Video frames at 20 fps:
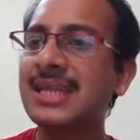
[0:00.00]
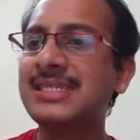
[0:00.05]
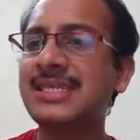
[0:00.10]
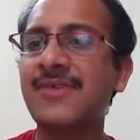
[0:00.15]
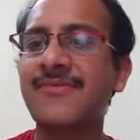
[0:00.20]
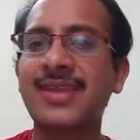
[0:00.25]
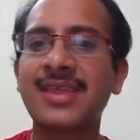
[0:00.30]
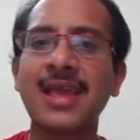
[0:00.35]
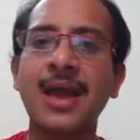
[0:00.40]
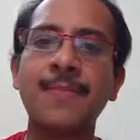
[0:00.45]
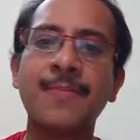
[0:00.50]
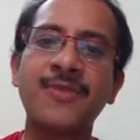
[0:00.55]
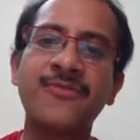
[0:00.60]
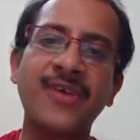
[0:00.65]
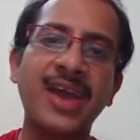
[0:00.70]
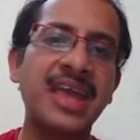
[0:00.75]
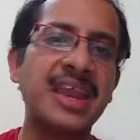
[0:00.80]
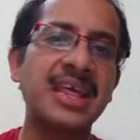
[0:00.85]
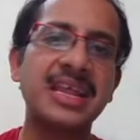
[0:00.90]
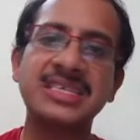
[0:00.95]
Say for example
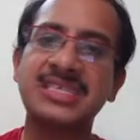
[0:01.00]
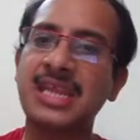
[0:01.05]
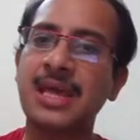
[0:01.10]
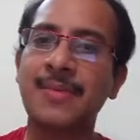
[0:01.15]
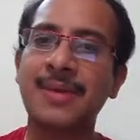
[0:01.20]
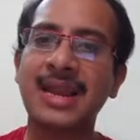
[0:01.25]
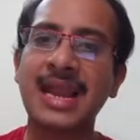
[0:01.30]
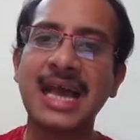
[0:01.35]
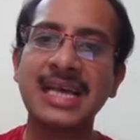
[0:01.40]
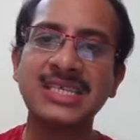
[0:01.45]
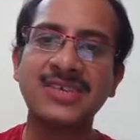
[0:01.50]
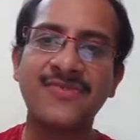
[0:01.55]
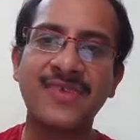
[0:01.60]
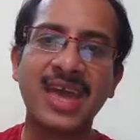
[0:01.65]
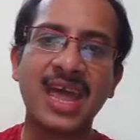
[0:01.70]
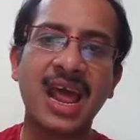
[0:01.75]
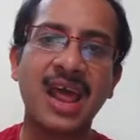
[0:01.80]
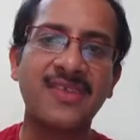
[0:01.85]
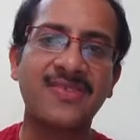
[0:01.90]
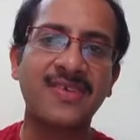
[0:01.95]
5 nearest neighbor classifier
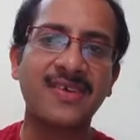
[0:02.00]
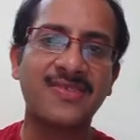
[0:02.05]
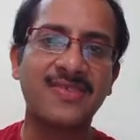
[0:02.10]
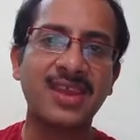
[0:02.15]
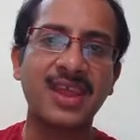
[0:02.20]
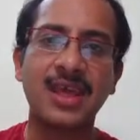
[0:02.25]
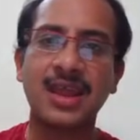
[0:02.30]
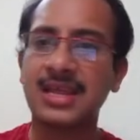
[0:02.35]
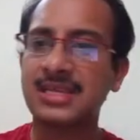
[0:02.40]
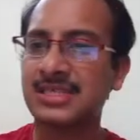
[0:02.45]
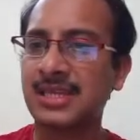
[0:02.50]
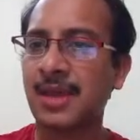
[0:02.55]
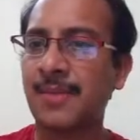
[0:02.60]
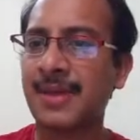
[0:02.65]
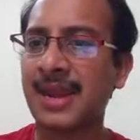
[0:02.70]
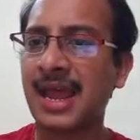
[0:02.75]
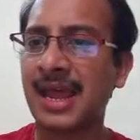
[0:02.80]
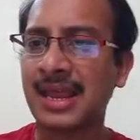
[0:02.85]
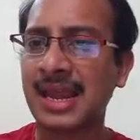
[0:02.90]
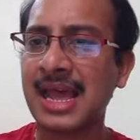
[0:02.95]
or 6 nearest neighbor
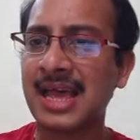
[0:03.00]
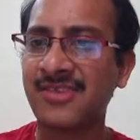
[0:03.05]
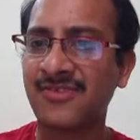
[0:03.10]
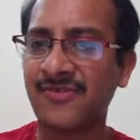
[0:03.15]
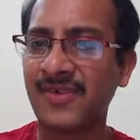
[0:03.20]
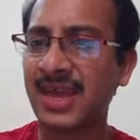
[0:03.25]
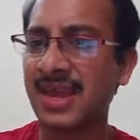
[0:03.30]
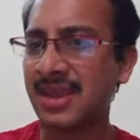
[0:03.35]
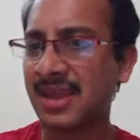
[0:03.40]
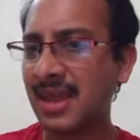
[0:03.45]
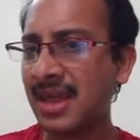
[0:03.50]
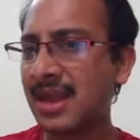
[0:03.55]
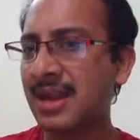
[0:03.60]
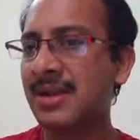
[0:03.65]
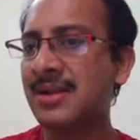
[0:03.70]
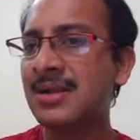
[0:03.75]
classifier here.